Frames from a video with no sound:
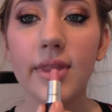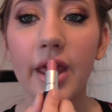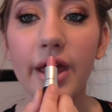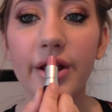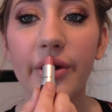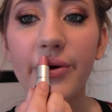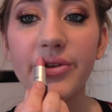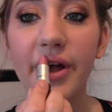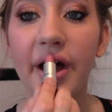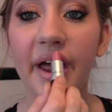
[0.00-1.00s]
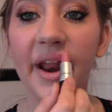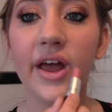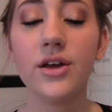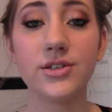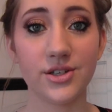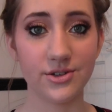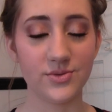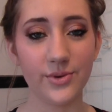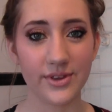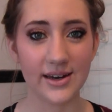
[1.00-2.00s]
And it goes on so smoothly,